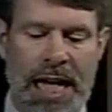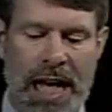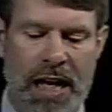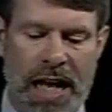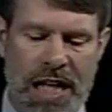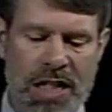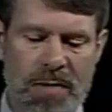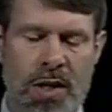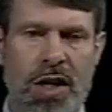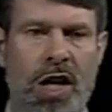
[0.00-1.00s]
And an
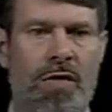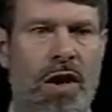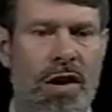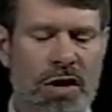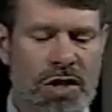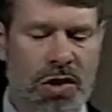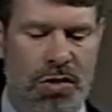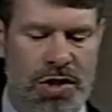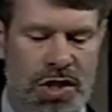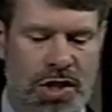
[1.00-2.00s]
estimate of our
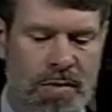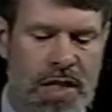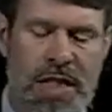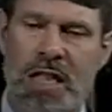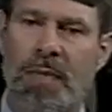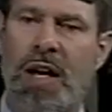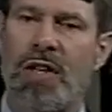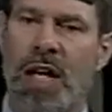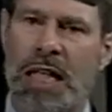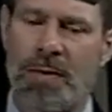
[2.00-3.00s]
solar system is it's about
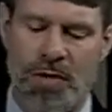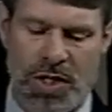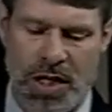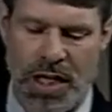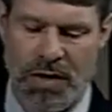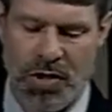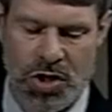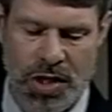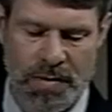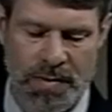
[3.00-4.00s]
90%
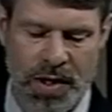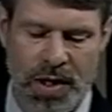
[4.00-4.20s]
hydrogen,